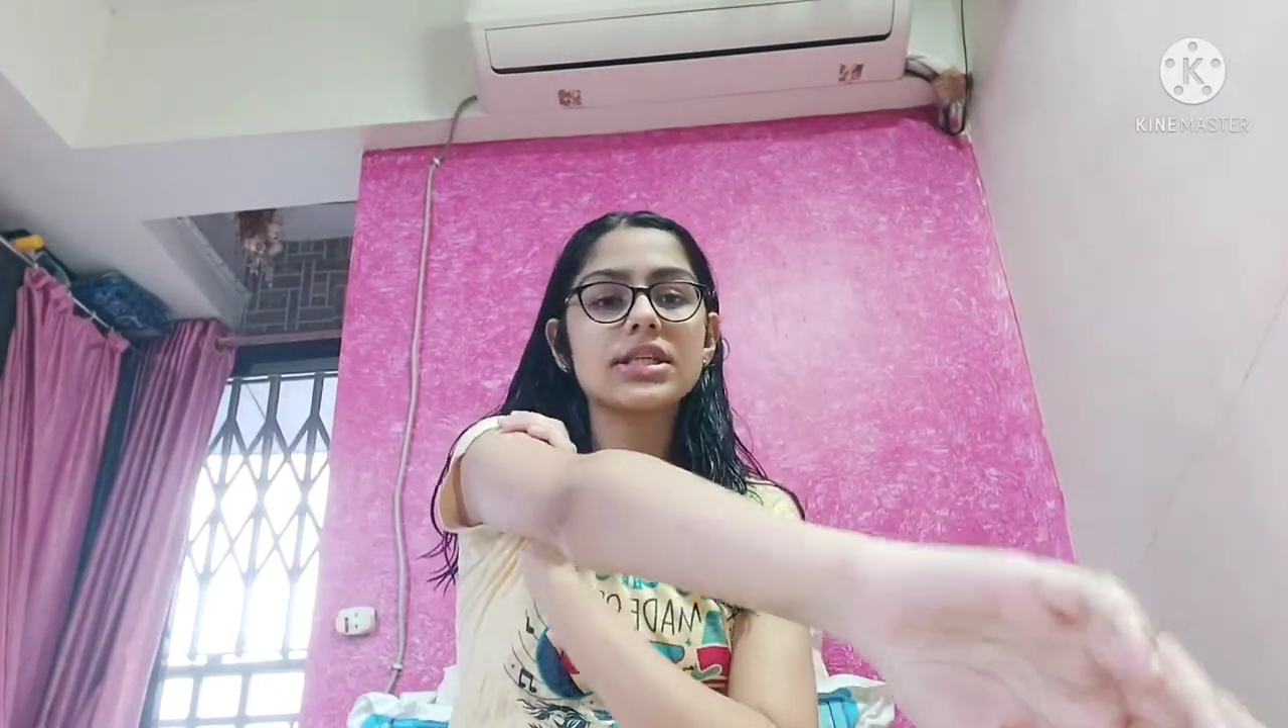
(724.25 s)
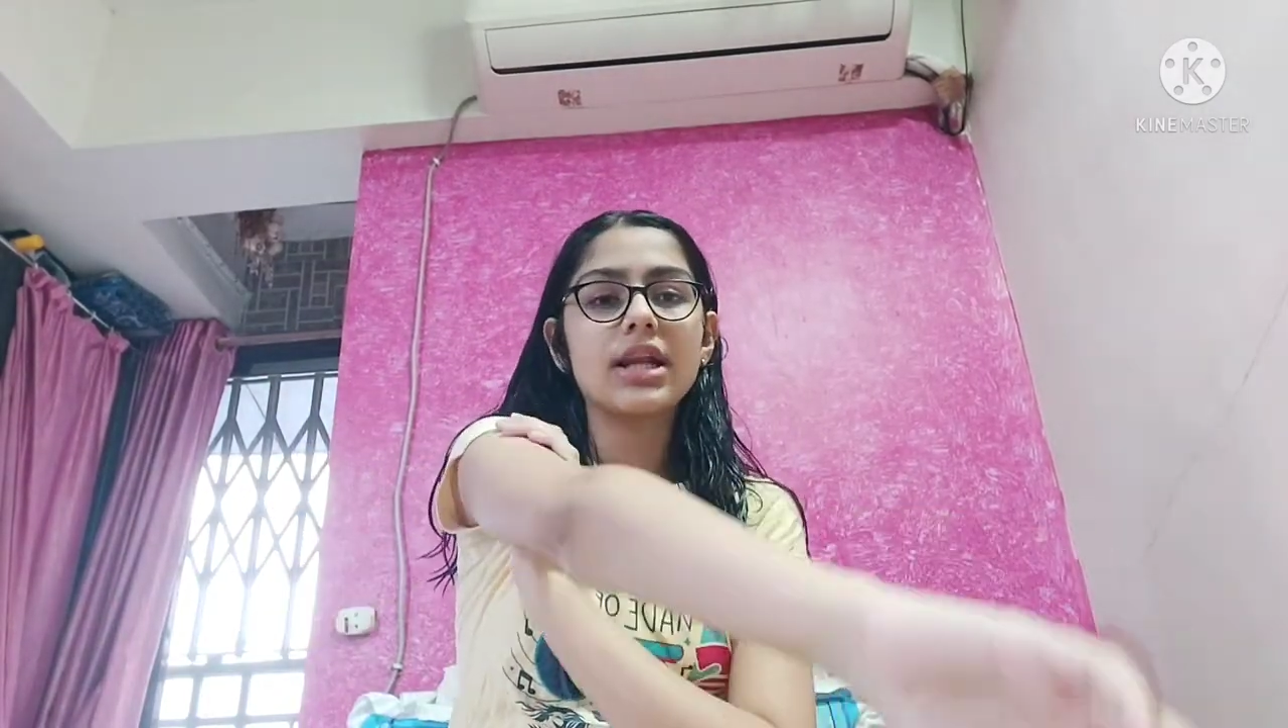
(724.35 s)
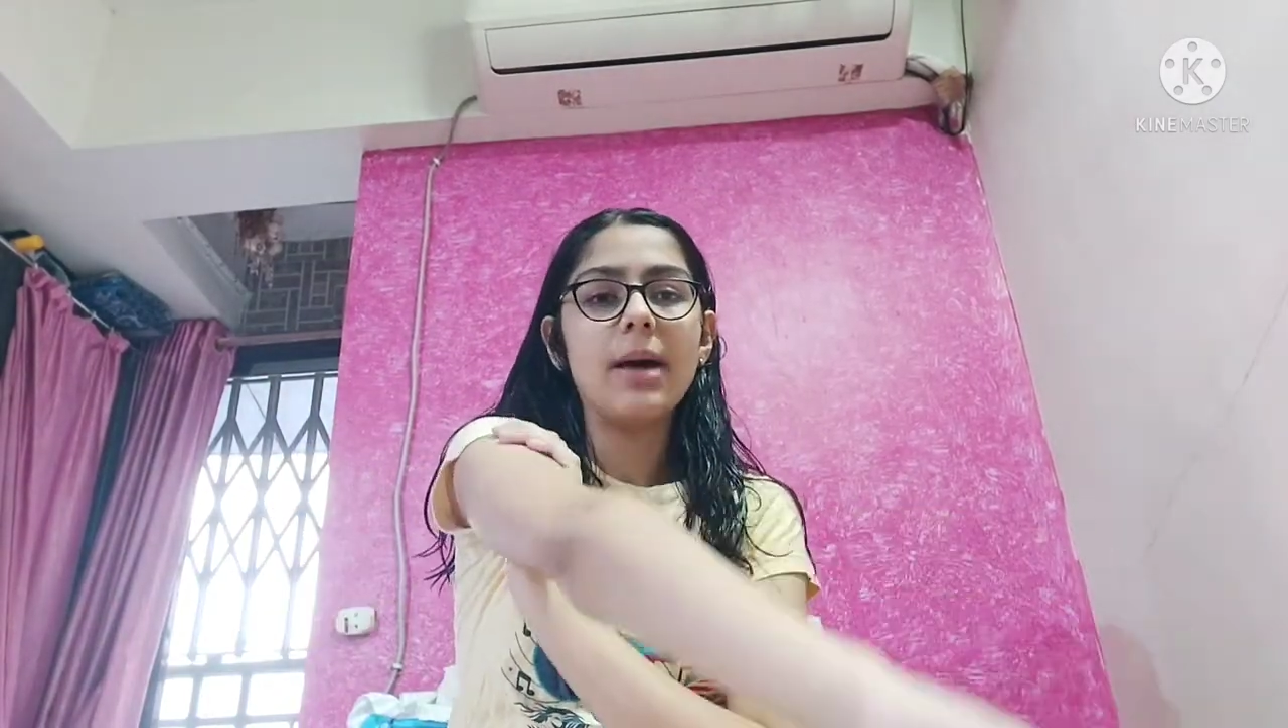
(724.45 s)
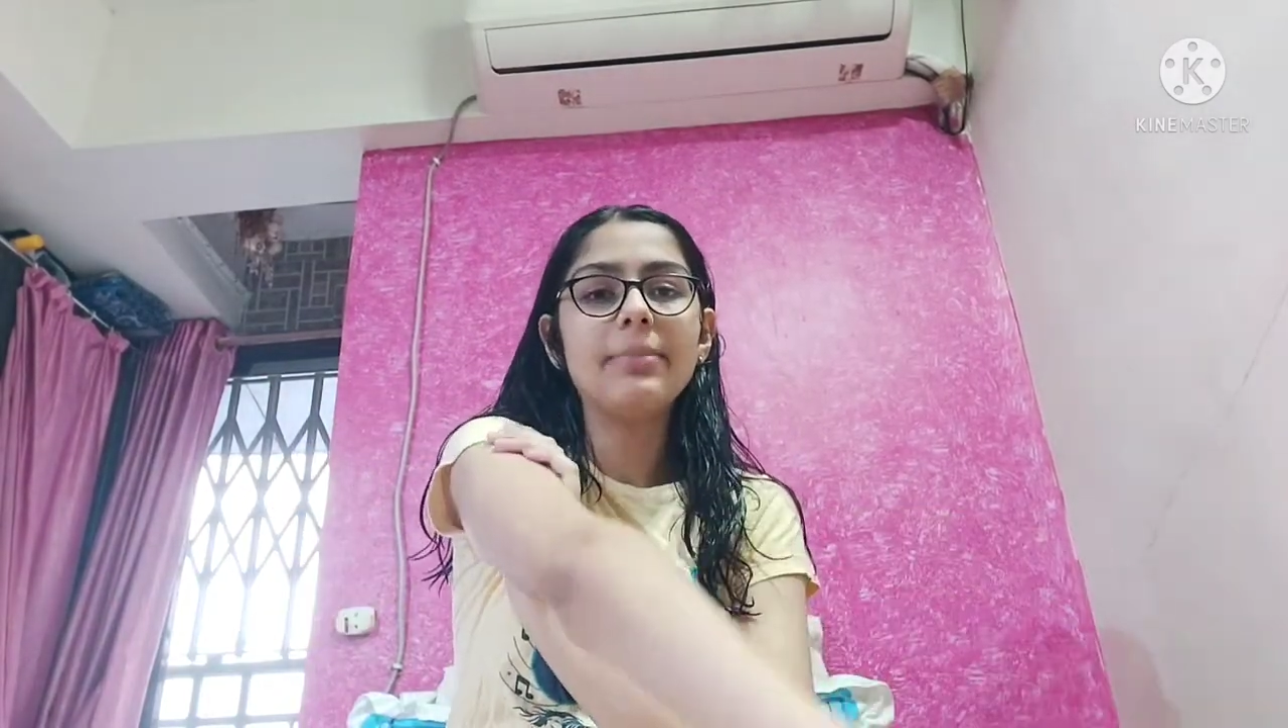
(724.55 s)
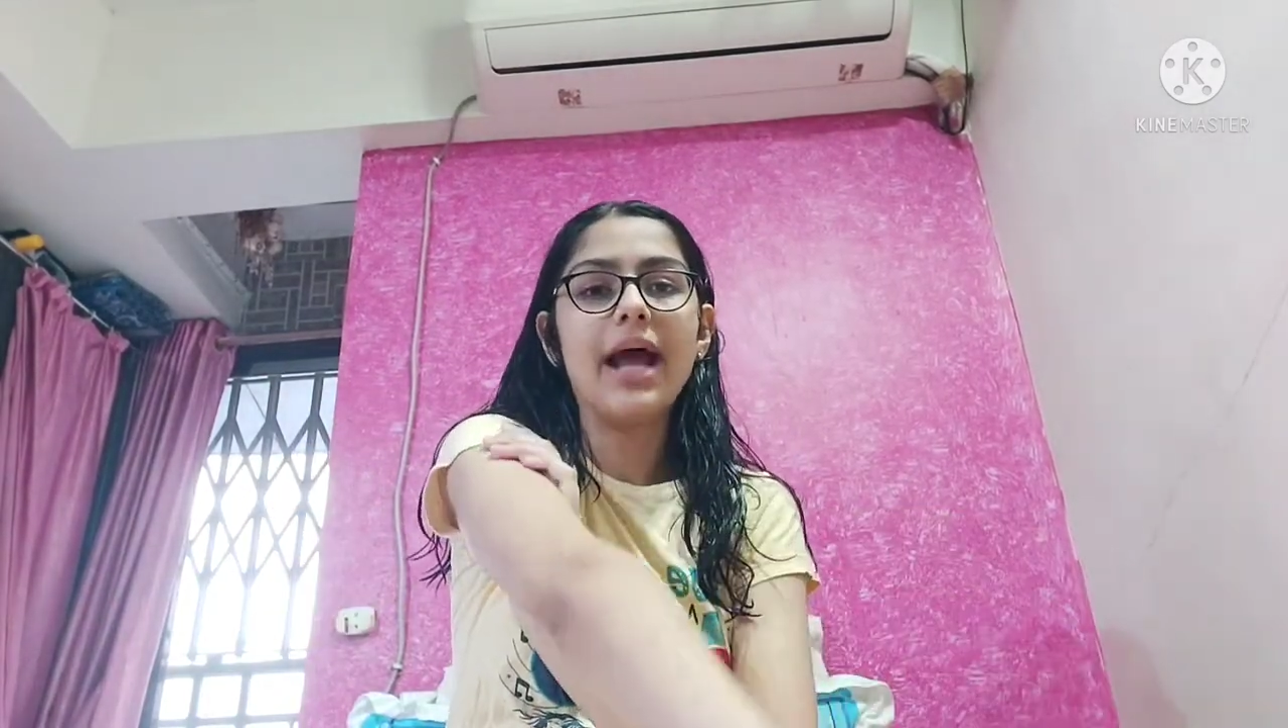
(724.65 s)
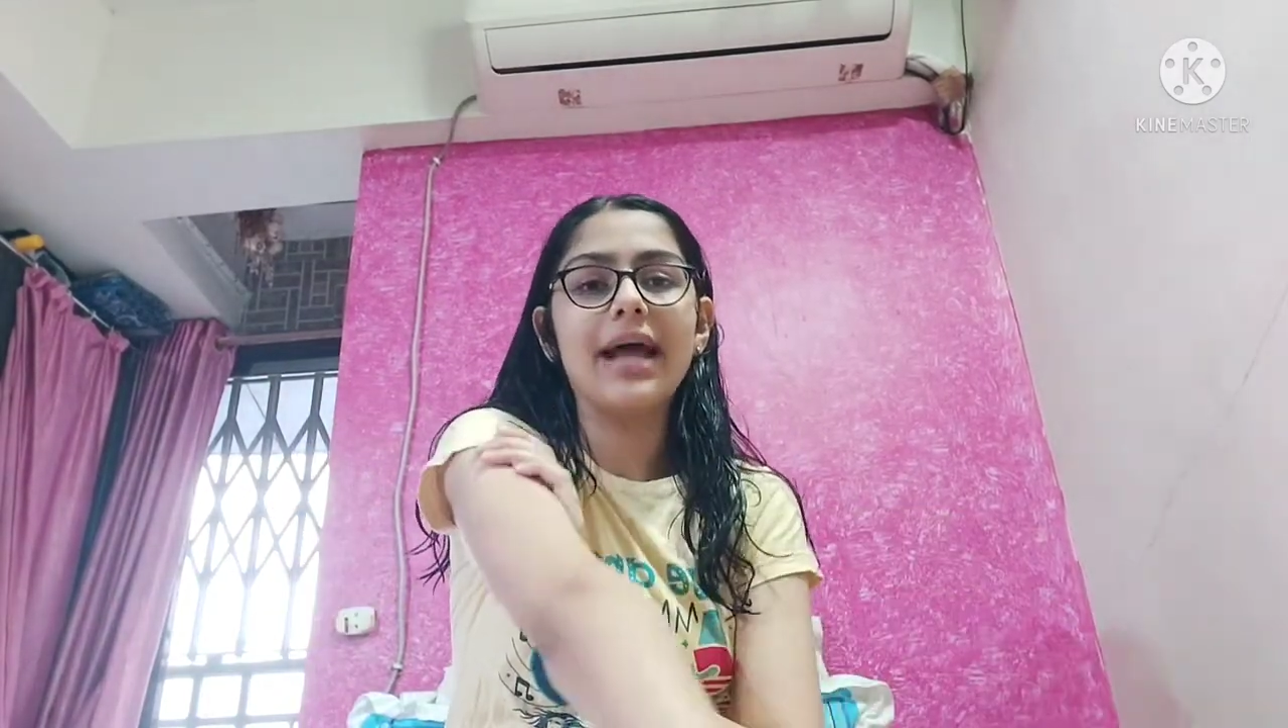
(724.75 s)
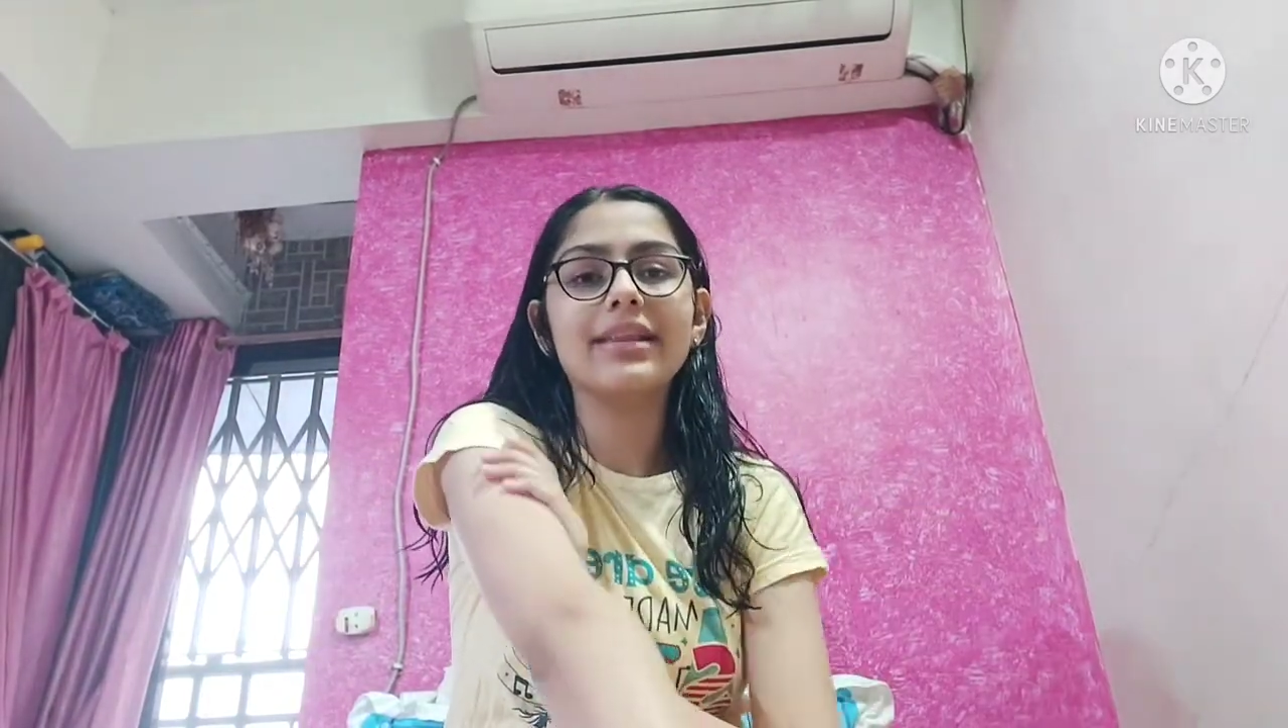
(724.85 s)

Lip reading: scrubbed.